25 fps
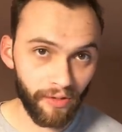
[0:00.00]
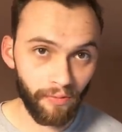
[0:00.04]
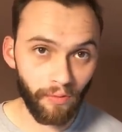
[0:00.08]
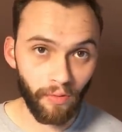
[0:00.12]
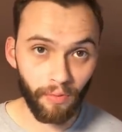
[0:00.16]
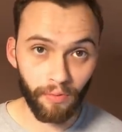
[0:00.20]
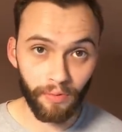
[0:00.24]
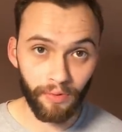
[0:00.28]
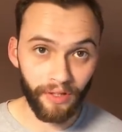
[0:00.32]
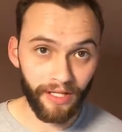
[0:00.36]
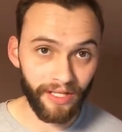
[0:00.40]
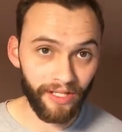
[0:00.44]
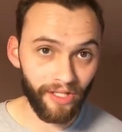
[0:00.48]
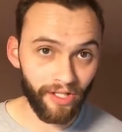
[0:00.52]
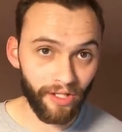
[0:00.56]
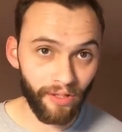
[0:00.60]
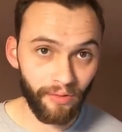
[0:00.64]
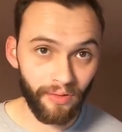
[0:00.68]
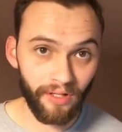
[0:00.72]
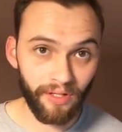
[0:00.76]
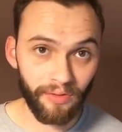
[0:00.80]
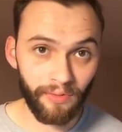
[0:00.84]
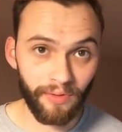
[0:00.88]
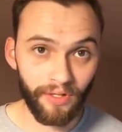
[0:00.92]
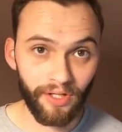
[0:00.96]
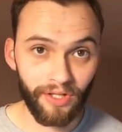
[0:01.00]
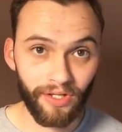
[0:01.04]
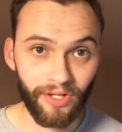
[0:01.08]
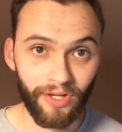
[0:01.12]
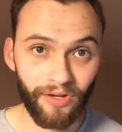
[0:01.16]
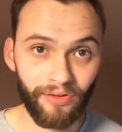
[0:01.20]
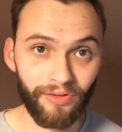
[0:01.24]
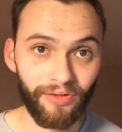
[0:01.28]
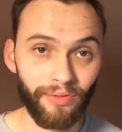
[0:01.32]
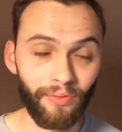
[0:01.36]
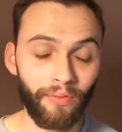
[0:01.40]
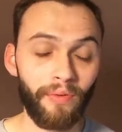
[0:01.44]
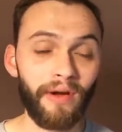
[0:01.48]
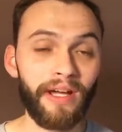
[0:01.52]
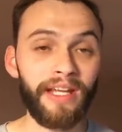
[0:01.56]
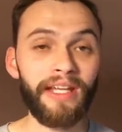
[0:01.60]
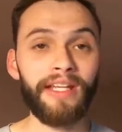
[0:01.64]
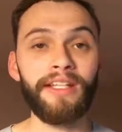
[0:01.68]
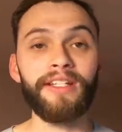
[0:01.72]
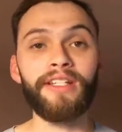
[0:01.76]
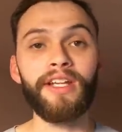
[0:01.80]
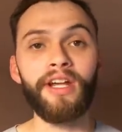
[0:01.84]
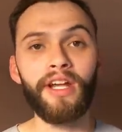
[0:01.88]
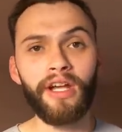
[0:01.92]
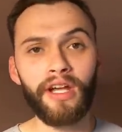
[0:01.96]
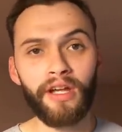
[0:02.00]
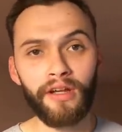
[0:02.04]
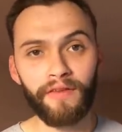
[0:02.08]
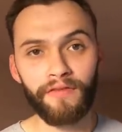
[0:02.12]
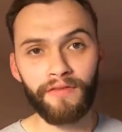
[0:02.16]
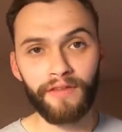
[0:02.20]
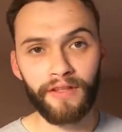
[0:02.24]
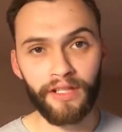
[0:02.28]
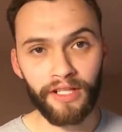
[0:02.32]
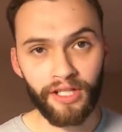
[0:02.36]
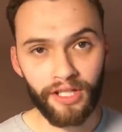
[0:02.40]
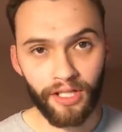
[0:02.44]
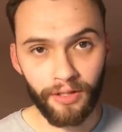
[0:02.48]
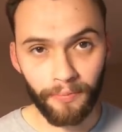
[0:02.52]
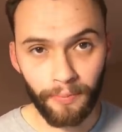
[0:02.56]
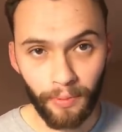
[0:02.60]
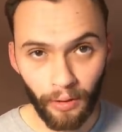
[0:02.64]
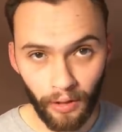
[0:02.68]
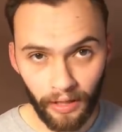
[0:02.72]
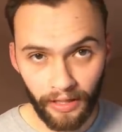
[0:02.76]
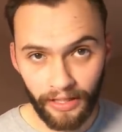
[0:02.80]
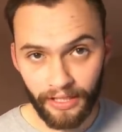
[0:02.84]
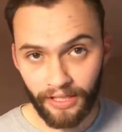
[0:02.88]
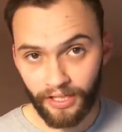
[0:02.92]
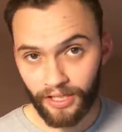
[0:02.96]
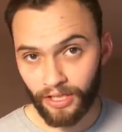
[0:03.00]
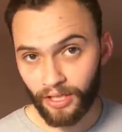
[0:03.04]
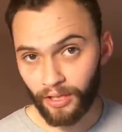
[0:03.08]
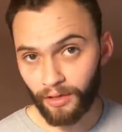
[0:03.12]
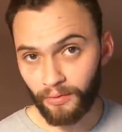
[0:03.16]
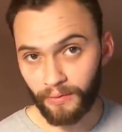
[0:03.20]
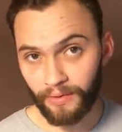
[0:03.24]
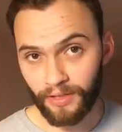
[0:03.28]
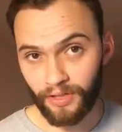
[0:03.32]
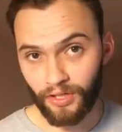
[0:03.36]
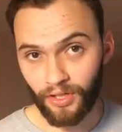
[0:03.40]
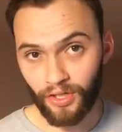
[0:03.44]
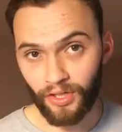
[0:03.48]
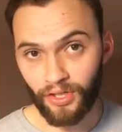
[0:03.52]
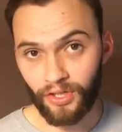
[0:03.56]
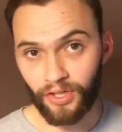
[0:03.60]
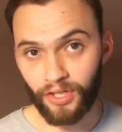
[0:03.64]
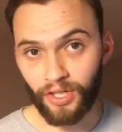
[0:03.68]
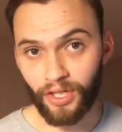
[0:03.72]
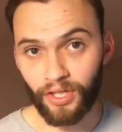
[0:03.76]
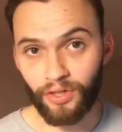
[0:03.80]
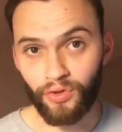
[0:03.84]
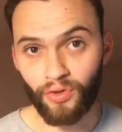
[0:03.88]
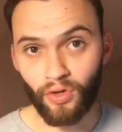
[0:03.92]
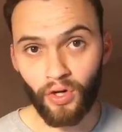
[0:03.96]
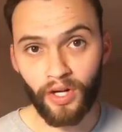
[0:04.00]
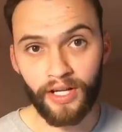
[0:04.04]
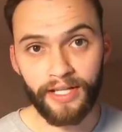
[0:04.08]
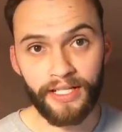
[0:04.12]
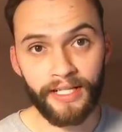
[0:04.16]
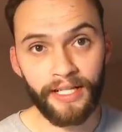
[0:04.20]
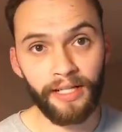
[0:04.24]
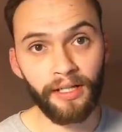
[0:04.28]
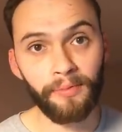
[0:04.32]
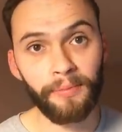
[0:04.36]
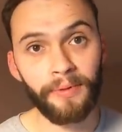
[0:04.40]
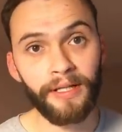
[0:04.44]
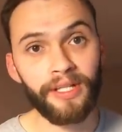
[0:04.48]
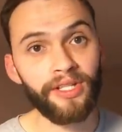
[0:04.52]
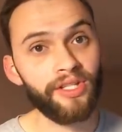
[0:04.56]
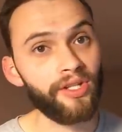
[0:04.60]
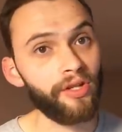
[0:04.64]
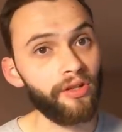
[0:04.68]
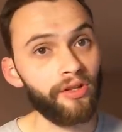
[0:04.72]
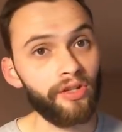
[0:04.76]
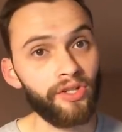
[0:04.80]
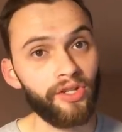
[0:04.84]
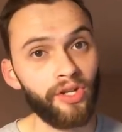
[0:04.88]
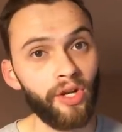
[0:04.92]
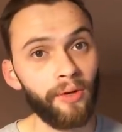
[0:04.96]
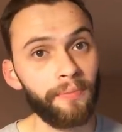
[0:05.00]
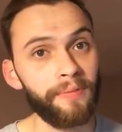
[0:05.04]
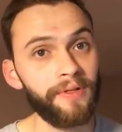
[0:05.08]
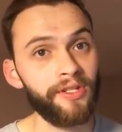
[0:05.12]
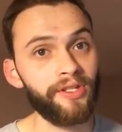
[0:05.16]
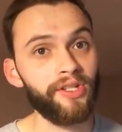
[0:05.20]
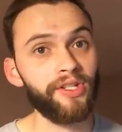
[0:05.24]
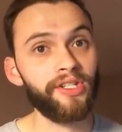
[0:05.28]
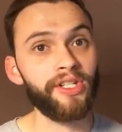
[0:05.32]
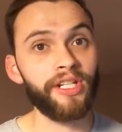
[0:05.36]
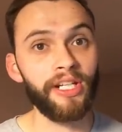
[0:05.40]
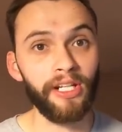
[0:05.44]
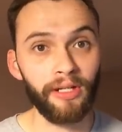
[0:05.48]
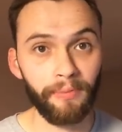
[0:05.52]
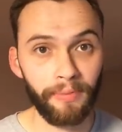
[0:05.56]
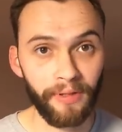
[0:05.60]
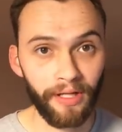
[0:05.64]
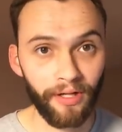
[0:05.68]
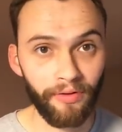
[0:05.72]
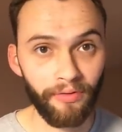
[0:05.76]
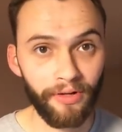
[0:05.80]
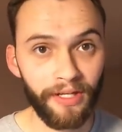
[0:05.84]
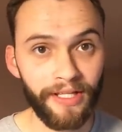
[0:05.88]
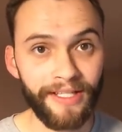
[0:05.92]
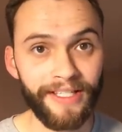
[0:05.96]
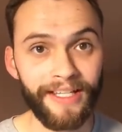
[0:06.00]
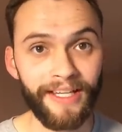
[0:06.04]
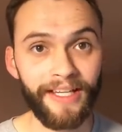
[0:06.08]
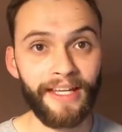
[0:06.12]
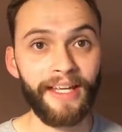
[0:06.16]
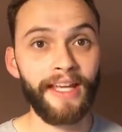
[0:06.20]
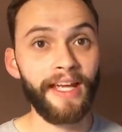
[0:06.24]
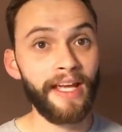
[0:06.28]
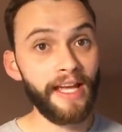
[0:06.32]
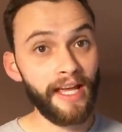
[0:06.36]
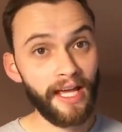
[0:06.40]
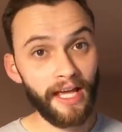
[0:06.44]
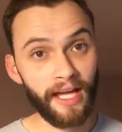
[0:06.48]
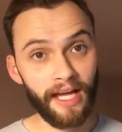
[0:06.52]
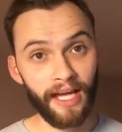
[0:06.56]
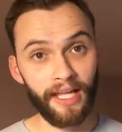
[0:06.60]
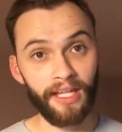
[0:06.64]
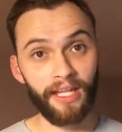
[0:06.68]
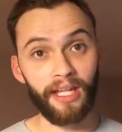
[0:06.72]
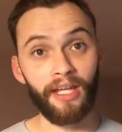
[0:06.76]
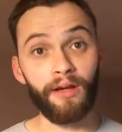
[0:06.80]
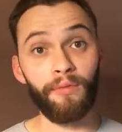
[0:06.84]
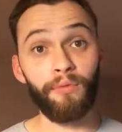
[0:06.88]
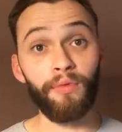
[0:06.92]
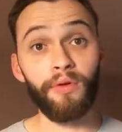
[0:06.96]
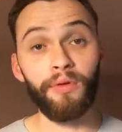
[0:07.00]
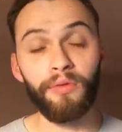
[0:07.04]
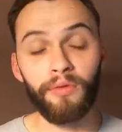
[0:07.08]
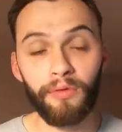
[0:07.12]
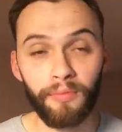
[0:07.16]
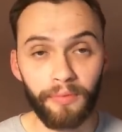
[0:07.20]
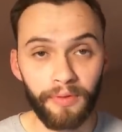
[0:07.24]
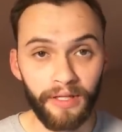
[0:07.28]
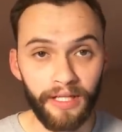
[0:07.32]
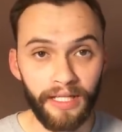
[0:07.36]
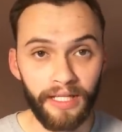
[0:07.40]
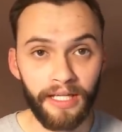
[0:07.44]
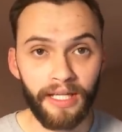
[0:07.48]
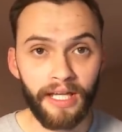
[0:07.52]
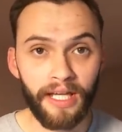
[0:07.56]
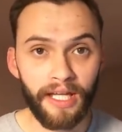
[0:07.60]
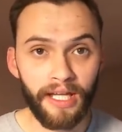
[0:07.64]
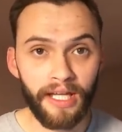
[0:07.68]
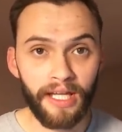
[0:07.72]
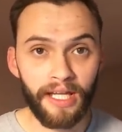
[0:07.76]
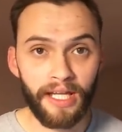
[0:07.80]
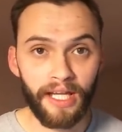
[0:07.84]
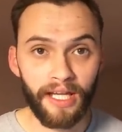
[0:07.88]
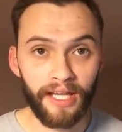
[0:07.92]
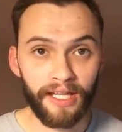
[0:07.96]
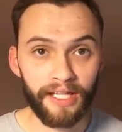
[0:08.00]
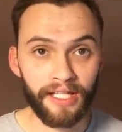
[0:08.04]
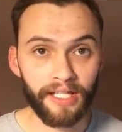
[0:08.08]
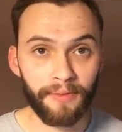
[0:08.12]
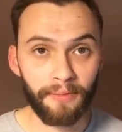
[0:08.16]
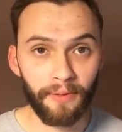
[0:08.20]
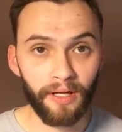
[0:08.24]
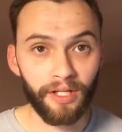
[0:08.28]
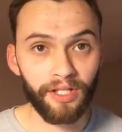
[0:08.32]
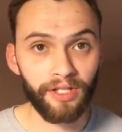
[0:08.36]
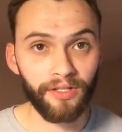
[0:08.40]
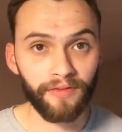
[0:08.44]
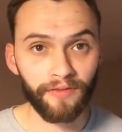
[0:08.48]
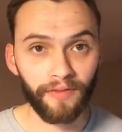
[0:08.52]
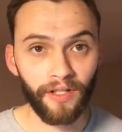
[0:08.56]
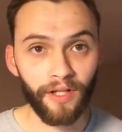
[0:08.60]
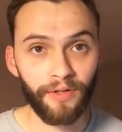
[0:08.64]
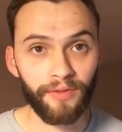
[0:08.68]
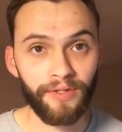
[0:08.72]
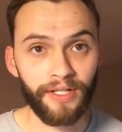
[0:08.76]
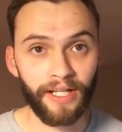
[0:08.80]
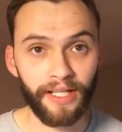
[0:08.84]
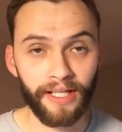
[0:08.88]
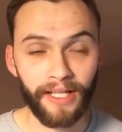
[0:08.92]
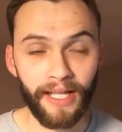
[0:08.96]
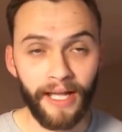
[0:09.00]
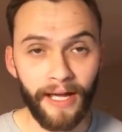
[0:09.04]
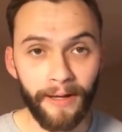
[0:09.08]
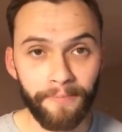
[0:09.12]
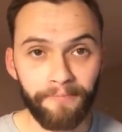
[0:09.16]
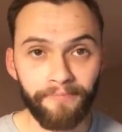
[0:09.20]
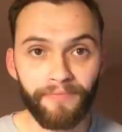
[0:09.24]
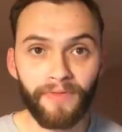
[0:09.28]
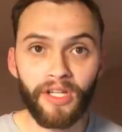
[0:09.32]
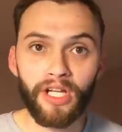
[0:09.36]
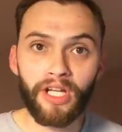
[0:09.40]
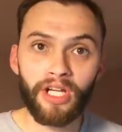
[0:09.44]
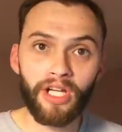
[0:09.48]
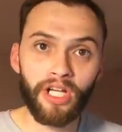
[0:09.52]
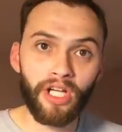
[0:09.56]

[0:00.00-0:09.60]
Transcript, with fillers: What we'll then do is we're just going to wait for this to pull in so it just uh, dries a little bit so the top is just a little bit greasy and then we will be uh, sponge floating that.